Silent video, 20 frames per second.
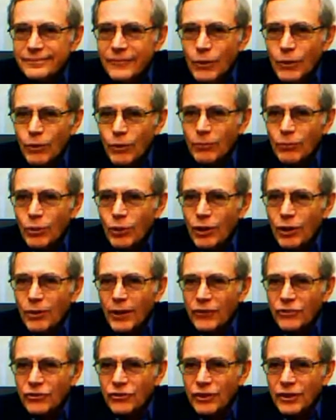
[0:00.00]
One more
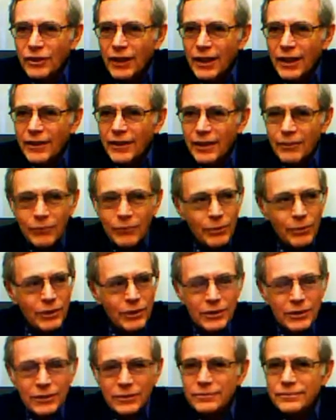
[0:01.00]
question, and then we
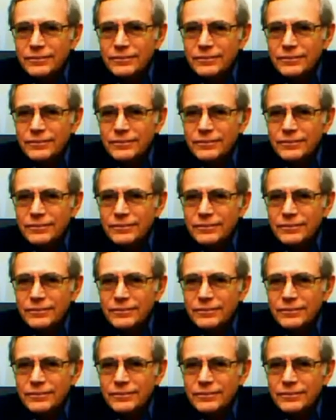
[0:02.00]
will,